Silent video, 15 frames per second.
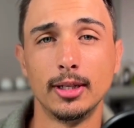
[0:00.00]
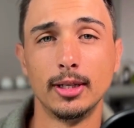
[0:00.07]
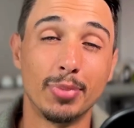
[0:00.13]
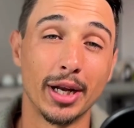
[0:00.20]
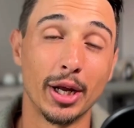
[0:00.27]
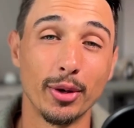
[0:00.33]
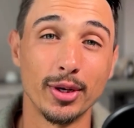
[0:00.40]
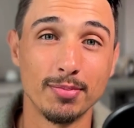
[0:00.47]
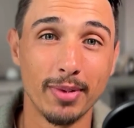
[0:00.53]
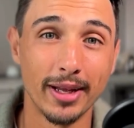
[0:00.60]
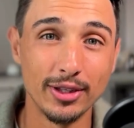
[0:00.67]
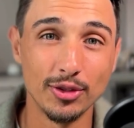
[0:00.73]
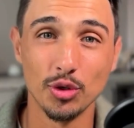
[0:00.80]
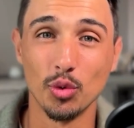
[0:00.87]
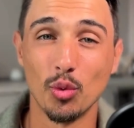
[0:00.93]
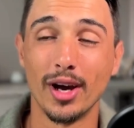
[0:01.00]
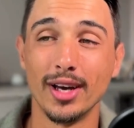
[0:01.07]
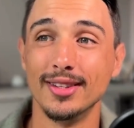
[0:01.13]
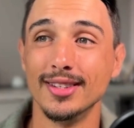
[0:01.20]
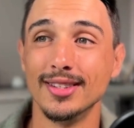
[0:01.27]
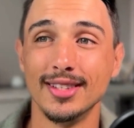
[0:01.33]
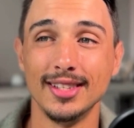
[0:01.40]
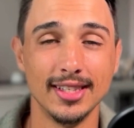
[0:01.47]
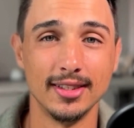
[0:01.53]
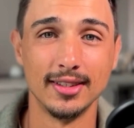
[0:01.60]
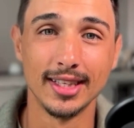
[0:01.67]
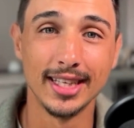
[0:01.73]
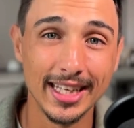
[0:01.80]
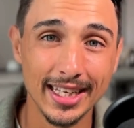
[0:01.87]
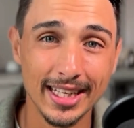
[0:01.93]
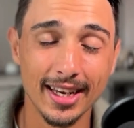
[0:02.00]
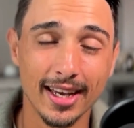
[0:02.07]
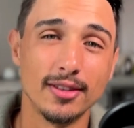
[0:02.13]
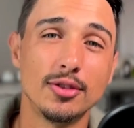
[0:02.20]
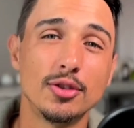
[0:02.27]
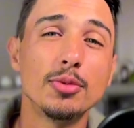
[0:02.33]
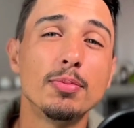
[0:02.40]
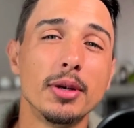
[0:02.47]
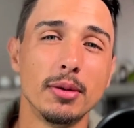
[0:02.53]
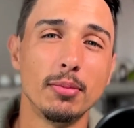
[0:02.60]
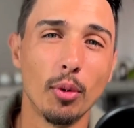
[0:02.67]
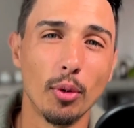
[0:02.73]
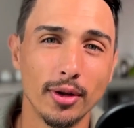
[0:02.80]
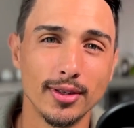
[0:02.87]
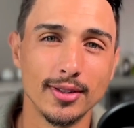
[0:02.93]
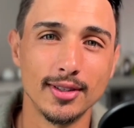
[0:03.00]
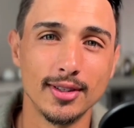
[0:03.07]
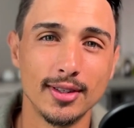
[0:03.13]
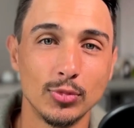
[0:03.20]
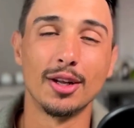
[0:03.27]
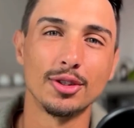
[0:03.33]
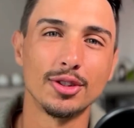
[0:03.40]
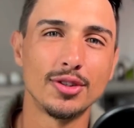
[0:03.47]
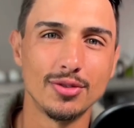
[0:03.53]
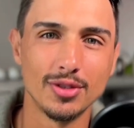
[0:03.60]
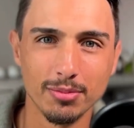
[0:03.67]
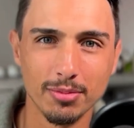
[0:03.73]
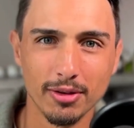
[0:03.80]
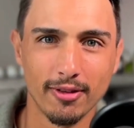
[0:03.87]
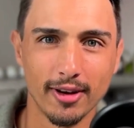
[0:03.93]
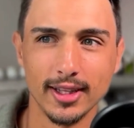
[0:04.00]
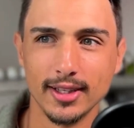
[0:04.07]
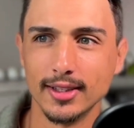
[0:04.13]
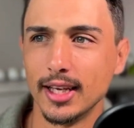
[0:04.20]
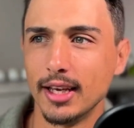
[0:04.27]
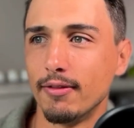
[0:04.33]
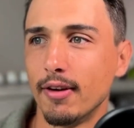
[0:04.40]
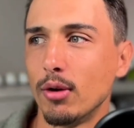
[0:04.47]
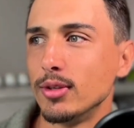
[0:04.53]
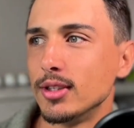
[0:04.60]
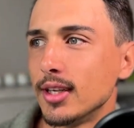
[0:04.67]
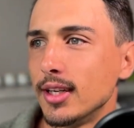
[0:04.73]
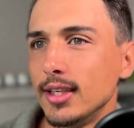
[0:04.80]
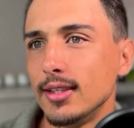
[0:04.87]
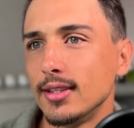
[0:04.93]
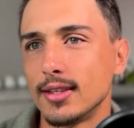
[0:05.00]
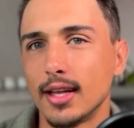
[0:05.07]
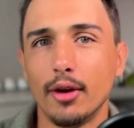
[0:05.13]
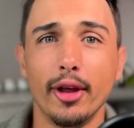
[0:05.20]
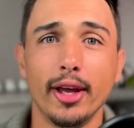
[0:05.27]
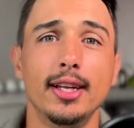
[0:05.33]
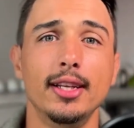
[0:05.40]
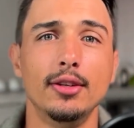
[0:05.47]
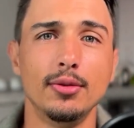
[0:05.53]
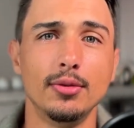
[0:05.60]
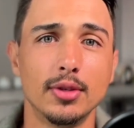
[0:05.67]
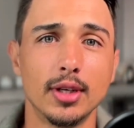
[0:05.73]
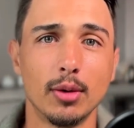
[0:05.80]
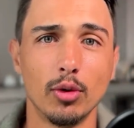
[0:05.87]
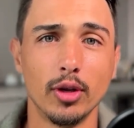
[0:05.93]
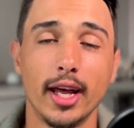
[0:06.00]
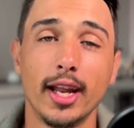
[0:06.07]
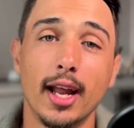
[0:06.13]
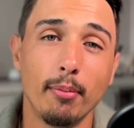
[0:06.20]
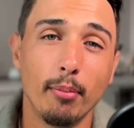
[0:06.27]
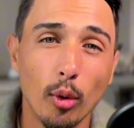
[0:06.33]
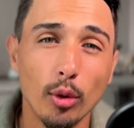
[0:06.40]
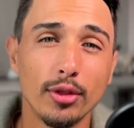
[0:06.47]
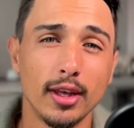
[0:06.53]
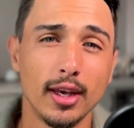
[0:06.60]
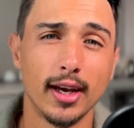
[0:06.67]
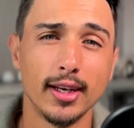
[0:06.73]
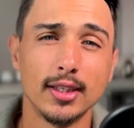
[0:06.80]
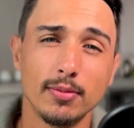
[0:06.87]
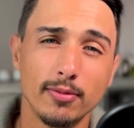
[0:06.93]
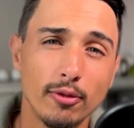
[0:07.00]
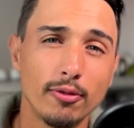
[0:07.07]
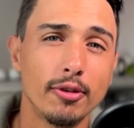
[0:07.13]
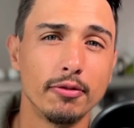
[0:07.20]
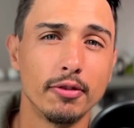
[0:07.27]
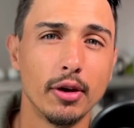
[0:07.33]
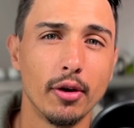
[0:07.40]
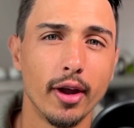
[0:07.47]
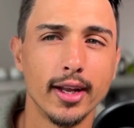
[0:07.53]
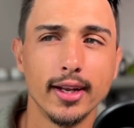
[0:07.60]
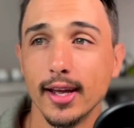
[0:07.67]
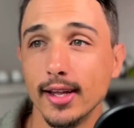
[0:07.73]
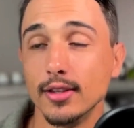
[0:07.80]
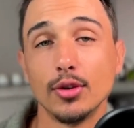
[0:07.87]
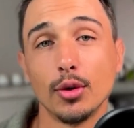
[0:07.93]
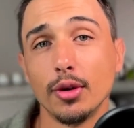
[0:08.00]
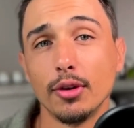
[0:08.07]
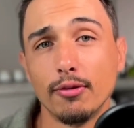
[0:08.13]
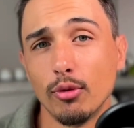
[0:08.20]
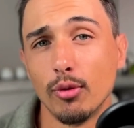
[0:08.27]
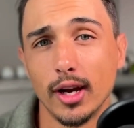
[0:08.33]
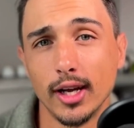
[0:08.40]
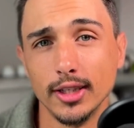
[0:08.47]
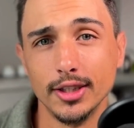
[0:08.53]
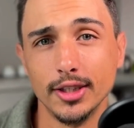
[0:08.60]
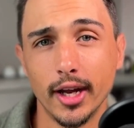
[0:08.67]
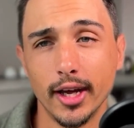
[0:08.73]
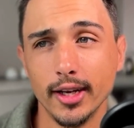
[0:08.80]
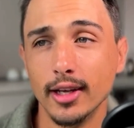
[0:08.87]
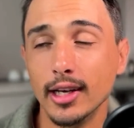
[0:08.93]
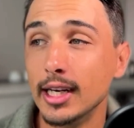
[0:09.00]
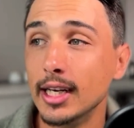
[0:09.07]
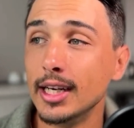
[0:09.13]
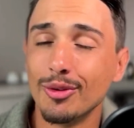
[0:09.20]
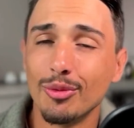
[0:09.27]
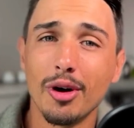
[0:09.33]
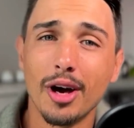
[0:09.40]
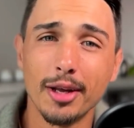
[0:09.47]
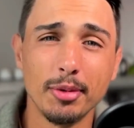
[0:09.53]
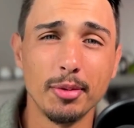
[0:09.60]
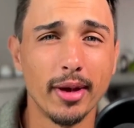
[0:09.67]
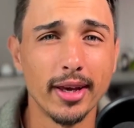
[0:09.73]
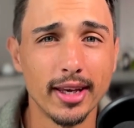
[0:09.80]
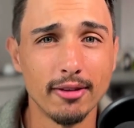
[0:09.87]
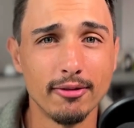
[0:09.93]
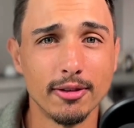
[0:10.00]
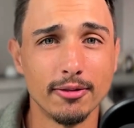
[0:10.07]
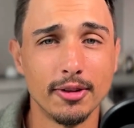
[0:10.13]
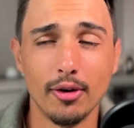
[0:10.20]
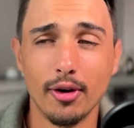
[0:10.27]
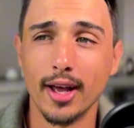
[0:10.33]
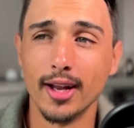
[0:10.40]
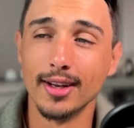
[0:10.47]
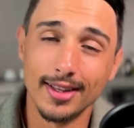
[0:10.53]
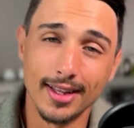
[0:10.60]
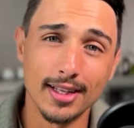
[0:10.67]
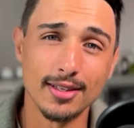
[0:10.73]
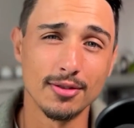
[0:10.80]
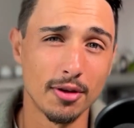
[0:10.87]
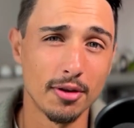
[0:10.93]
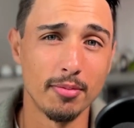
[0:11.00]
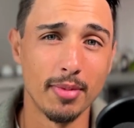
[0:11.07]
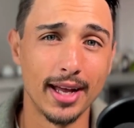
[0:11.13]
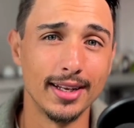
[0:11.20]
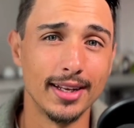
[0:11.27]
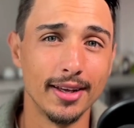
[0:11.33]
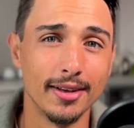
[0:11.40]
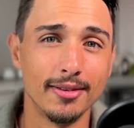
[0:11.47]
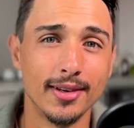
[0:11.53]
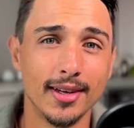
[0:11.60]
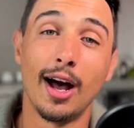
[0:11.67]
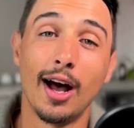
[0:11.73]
But I'll explain to you why this is key and super important. Now, just to simplify this, if I was selling this directly to someone and I bought the item for 50 Rand and sold it for 100 Rand, well, I'd be making 50 Rand, and that's not a bad day.